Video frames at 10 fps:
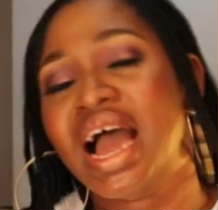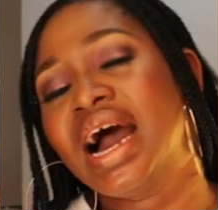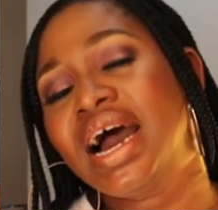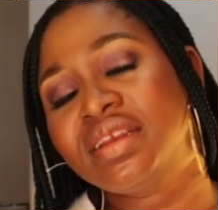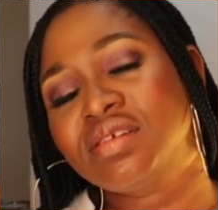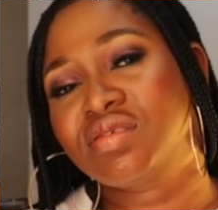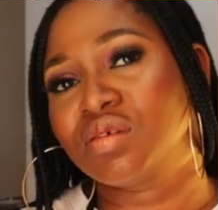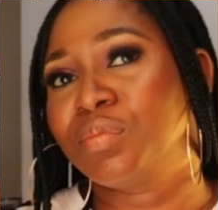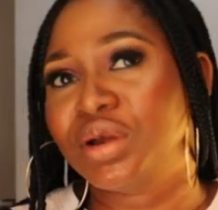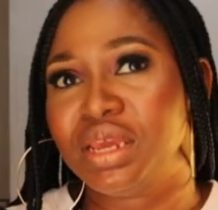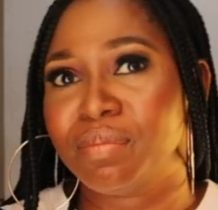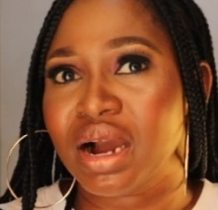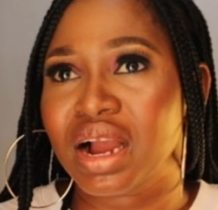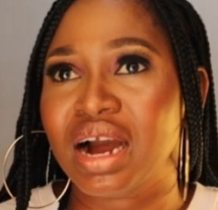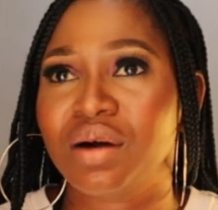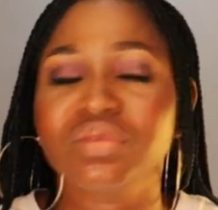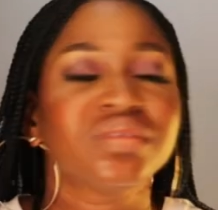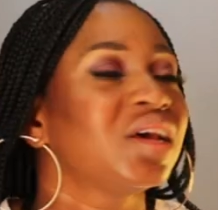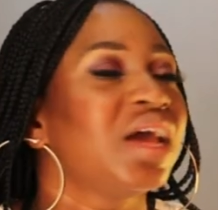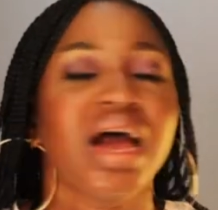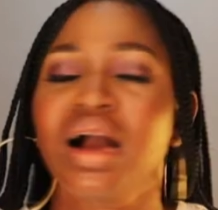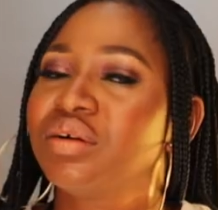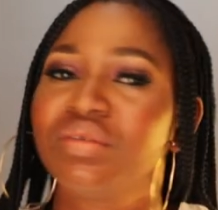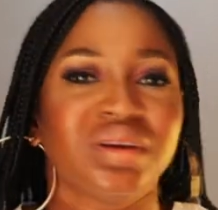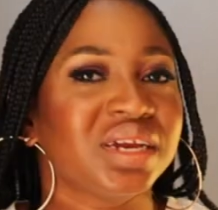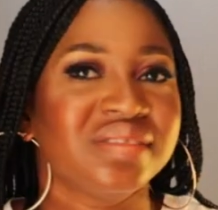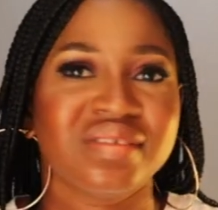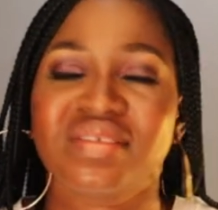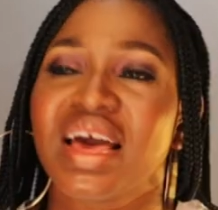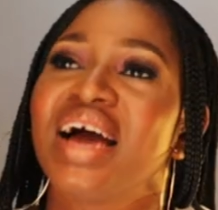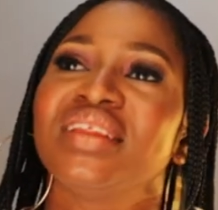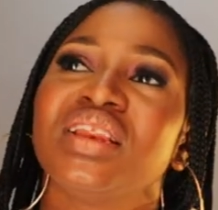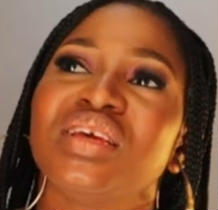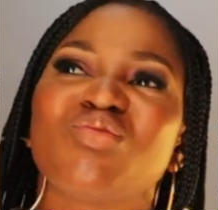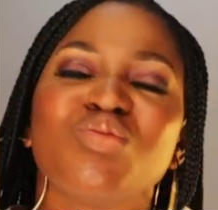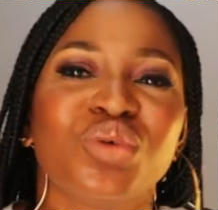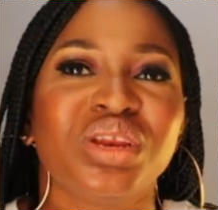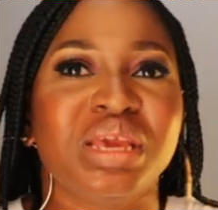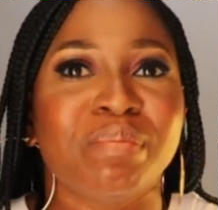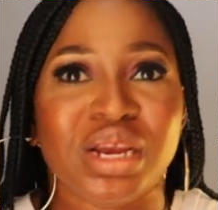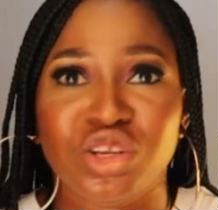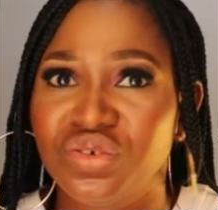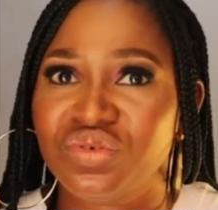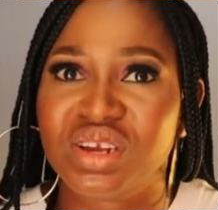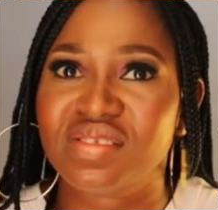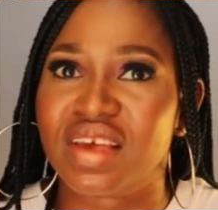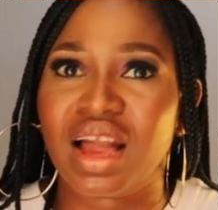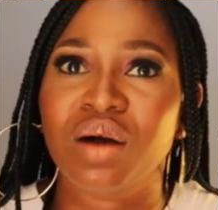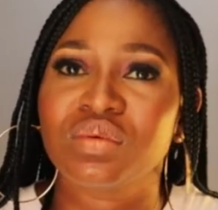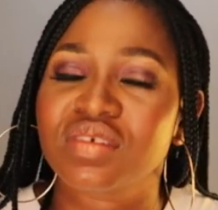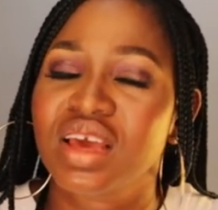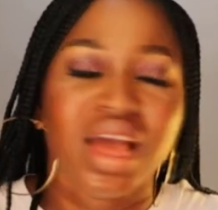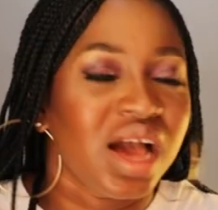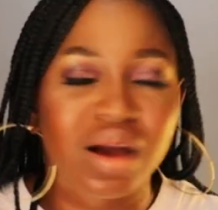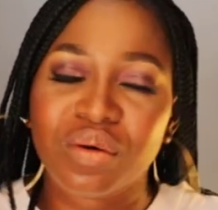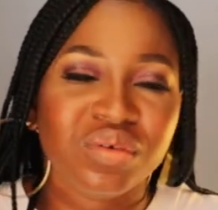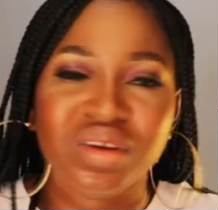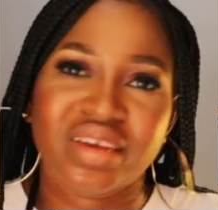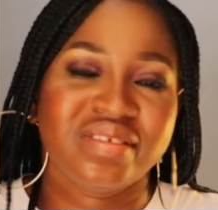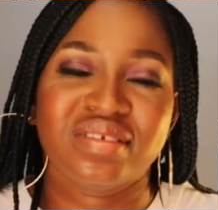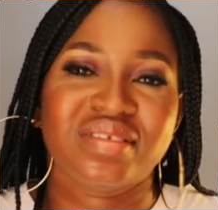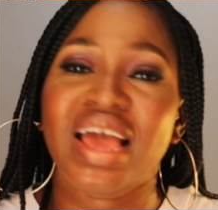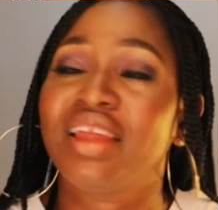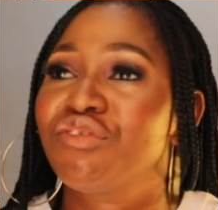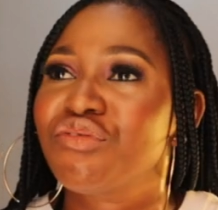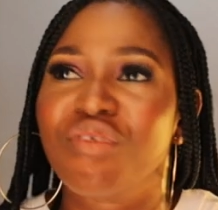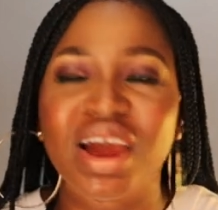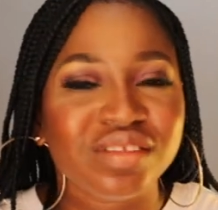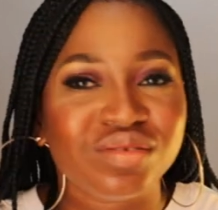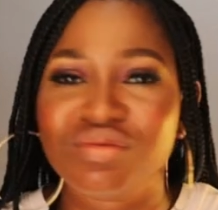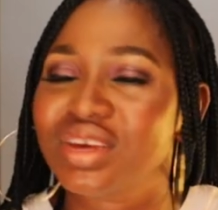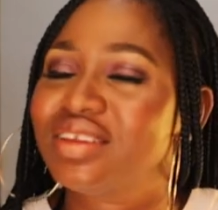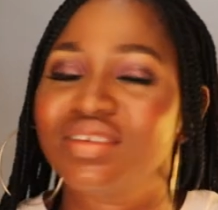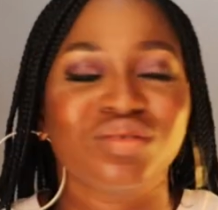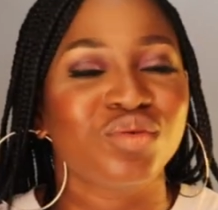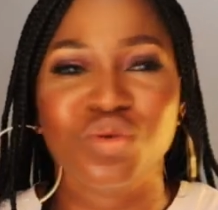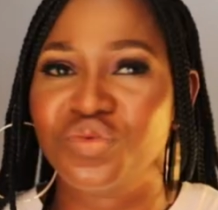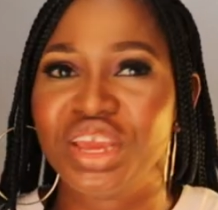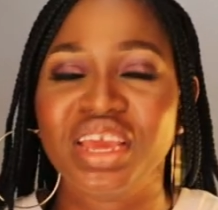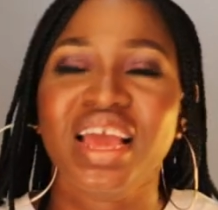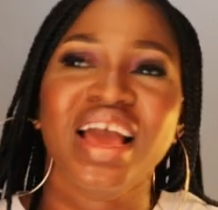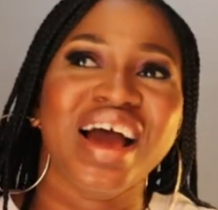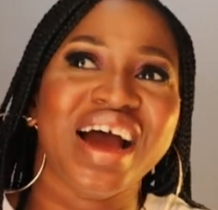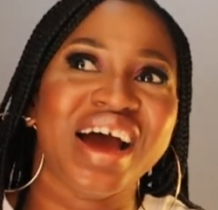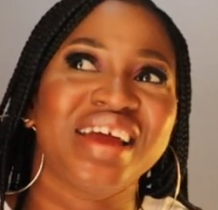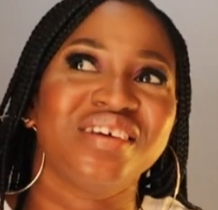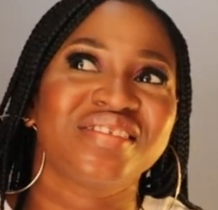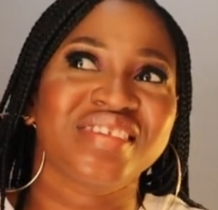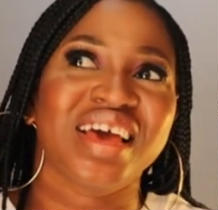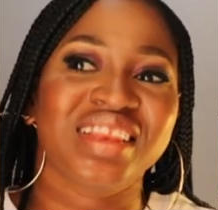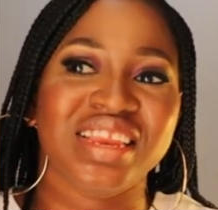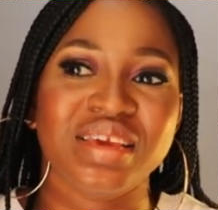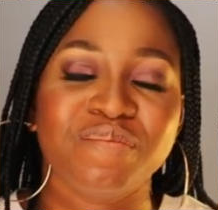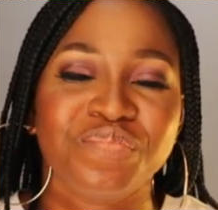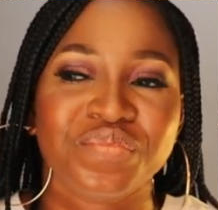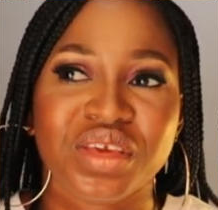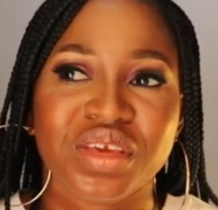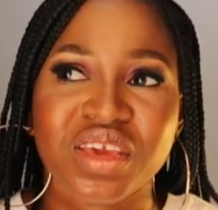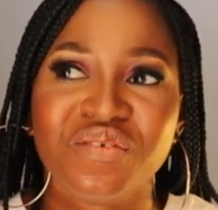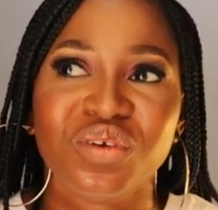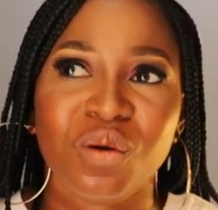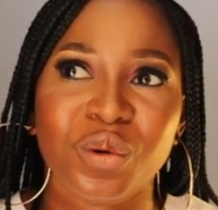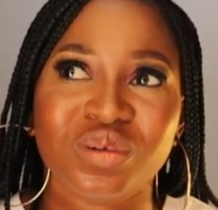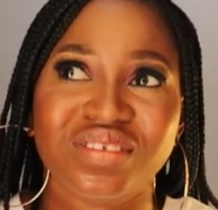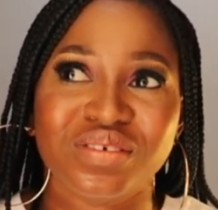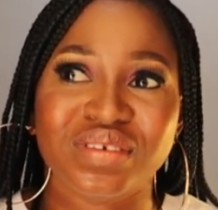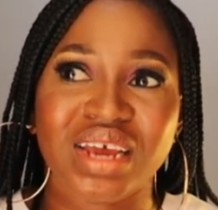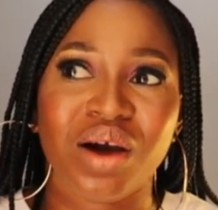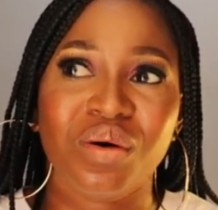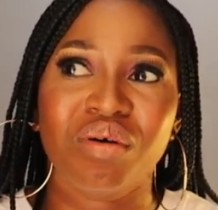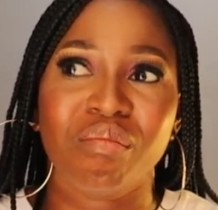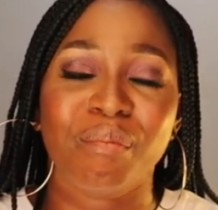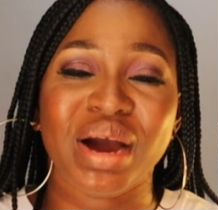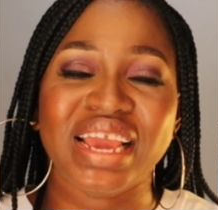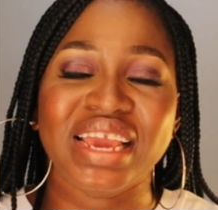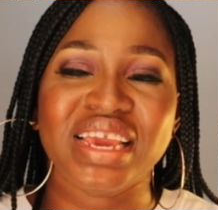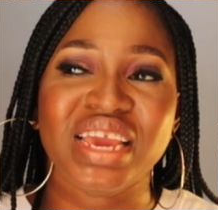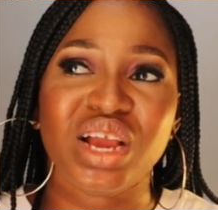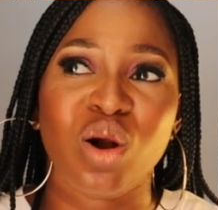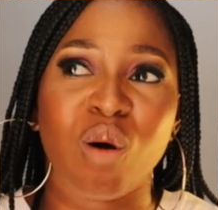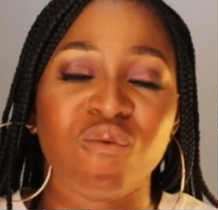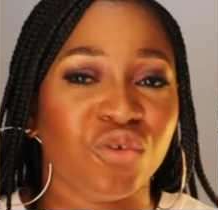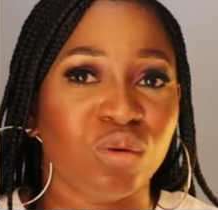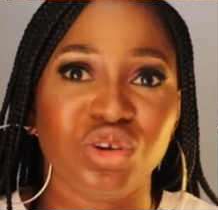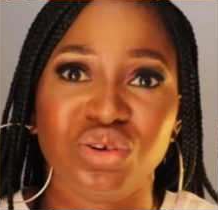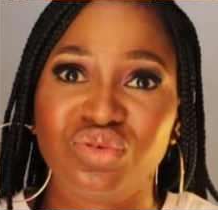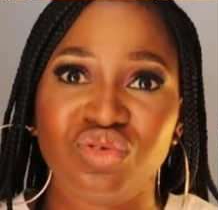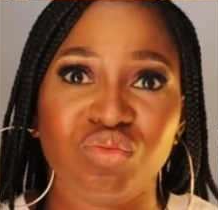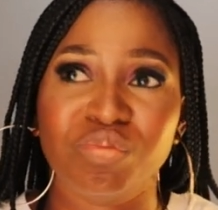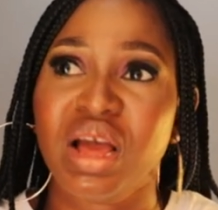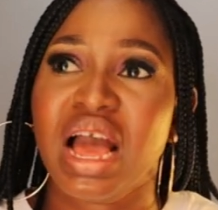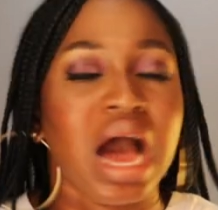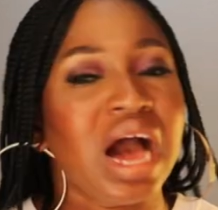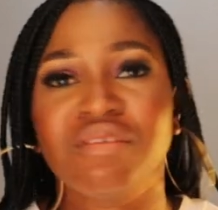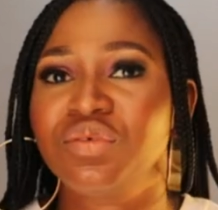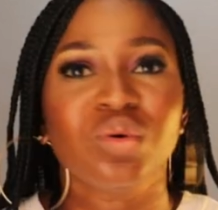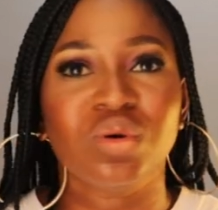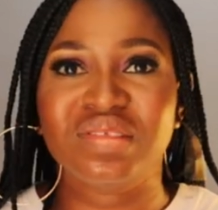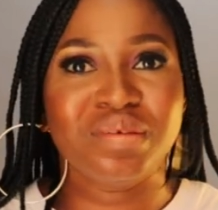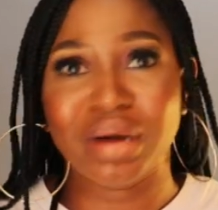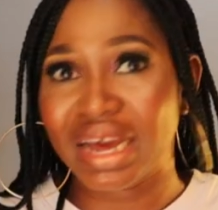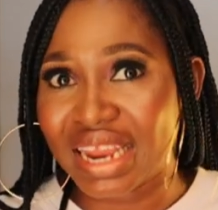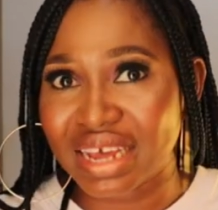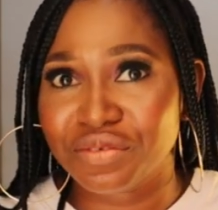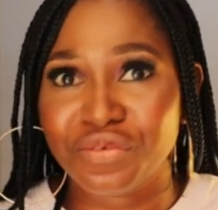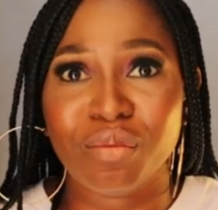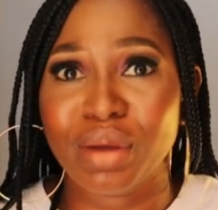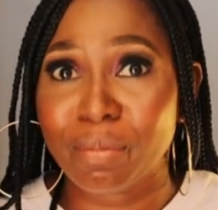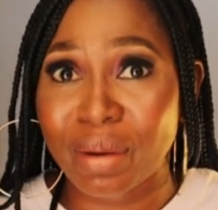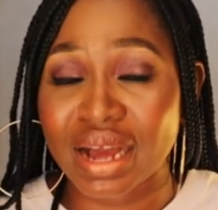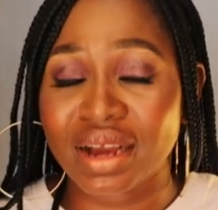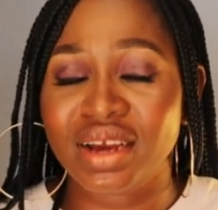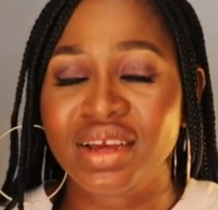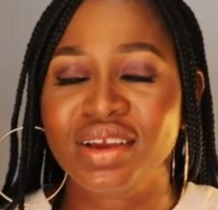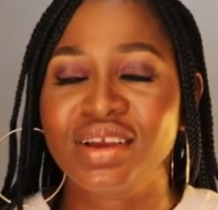I had some money in my account, I couldn't get it. I had little money in my children's account, I couldn't get it. I tried to get it no way. And sadly, even up until now, my income from YouTube, I have not gotten my alert from my bank.